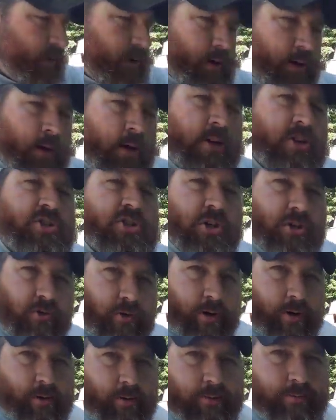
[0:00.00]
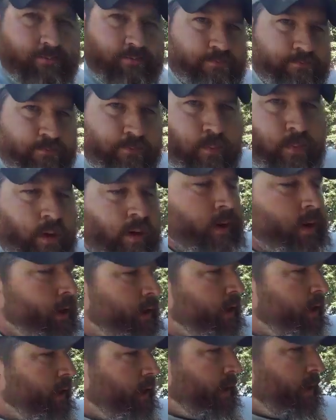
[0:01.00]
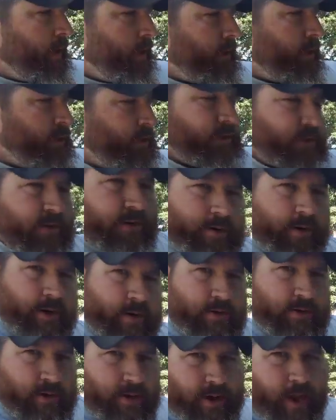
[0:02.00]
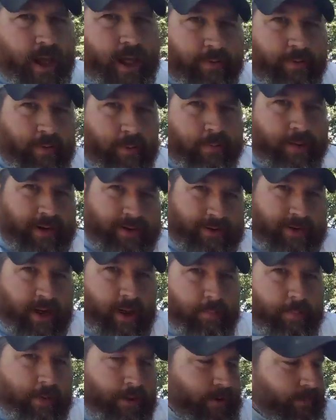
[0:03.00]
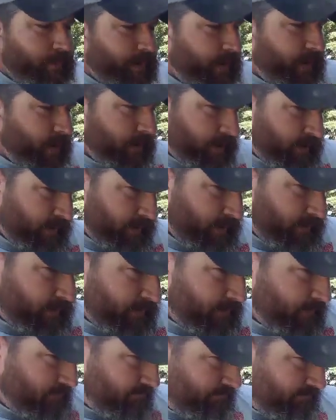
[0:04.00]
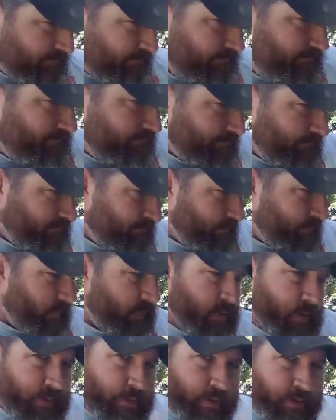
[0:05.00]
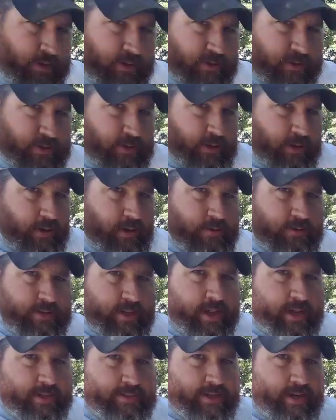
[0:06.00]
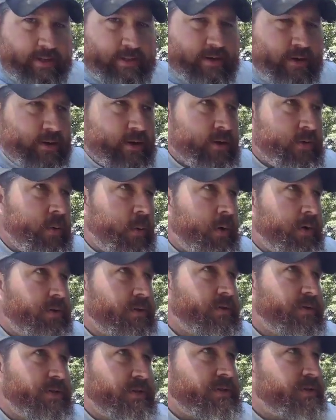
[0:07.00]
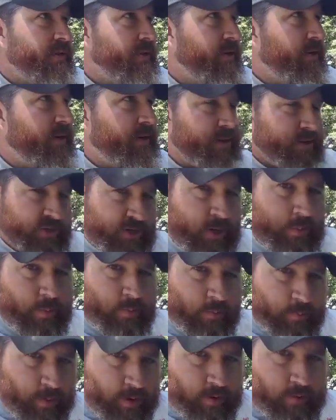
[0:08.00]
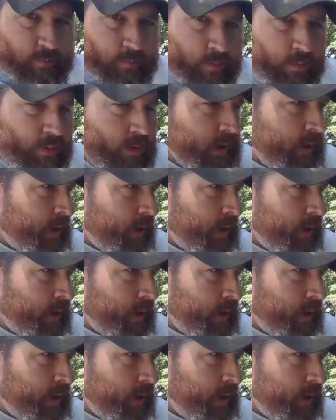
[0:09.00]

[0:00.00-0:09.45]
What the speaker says: On a generator. Generators are kind of a big topic because there's loads of guys out there who want to just do it as cheap as possible.